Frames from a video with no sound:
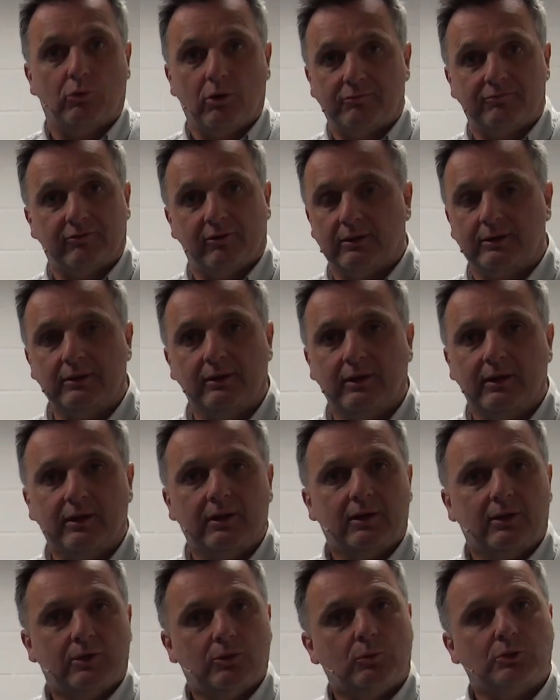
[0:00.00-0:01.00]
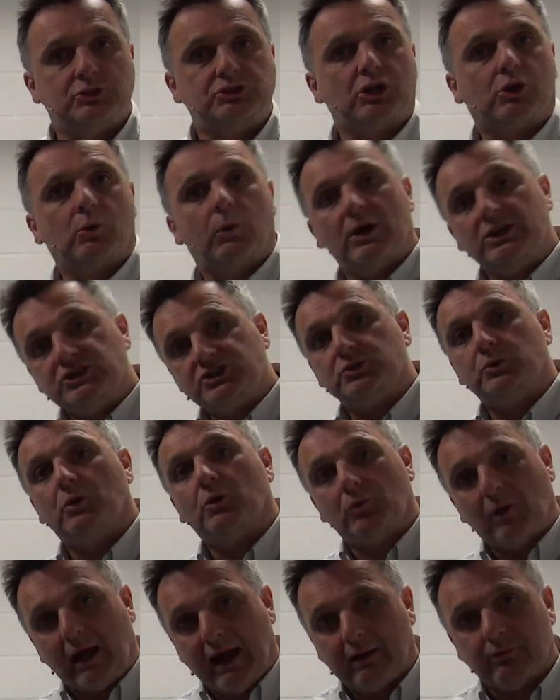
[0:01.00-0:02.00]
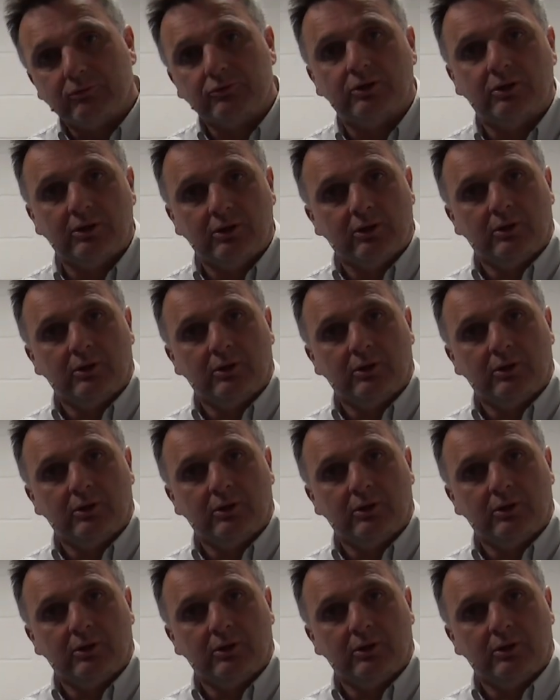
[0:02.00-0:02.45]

roughly, which equates to around